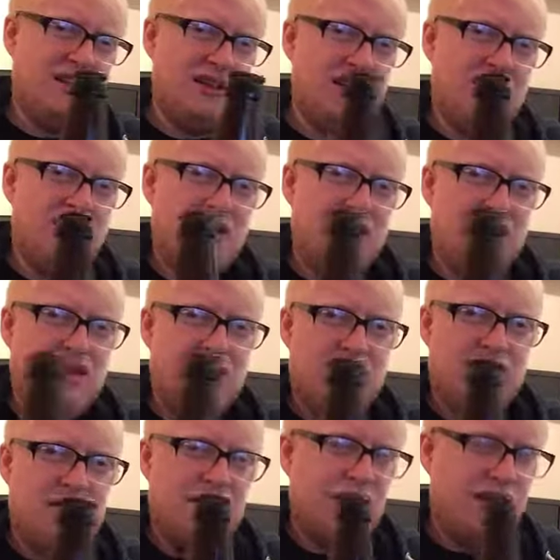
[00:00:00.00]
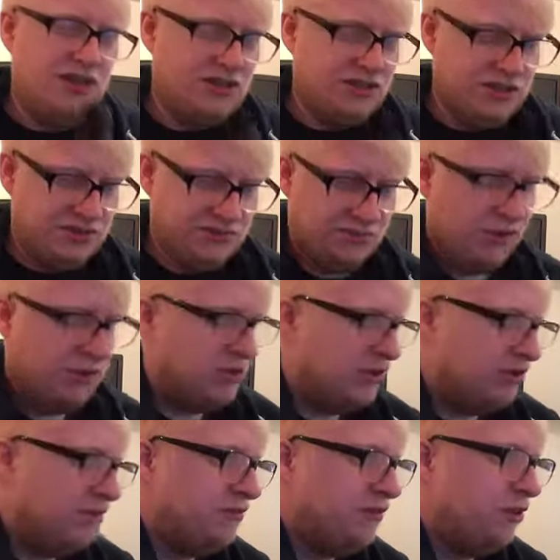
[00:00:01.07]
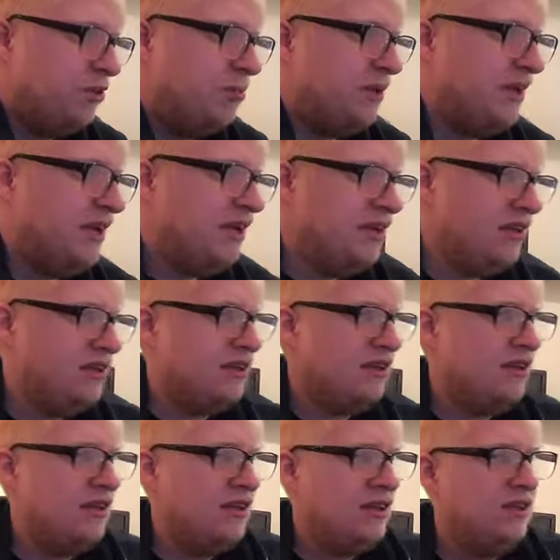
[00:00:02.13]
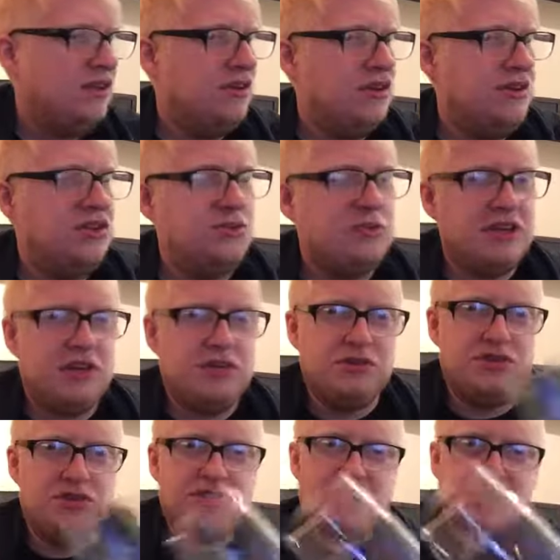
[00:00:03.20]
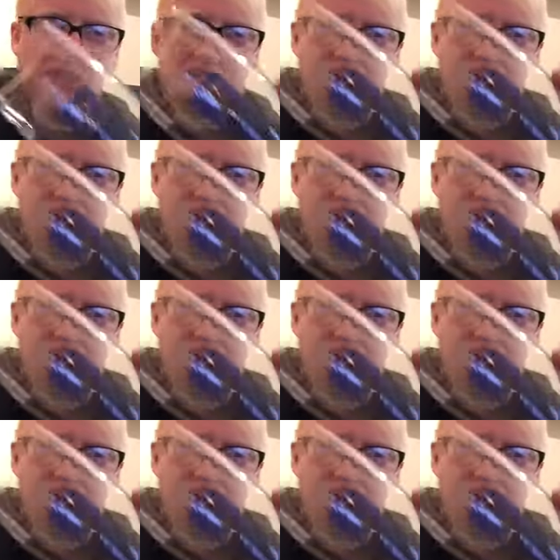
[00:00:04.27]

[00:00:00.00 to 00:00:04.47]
Yeah, just throw it on the floor here. Gonna use my Augustina